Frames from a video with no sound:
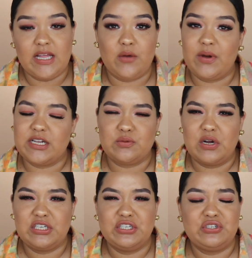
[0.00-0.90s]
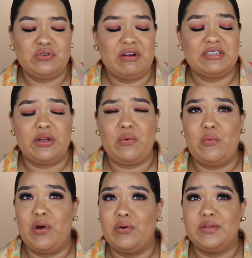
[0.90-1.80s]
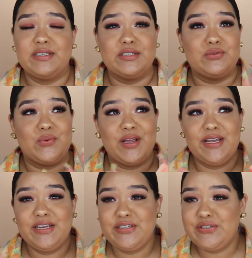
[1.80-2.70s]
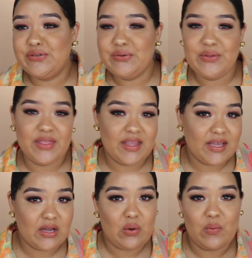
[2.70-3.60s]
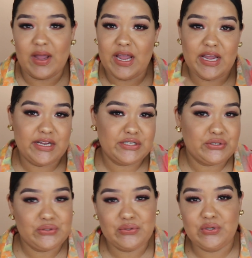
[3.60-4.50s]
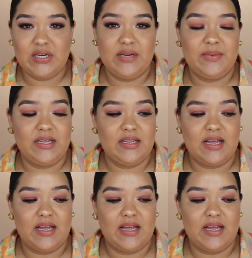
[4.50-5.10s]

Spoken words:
Like, when I swatched in the store, I was like, whoa, this is way too thick, way too creamy.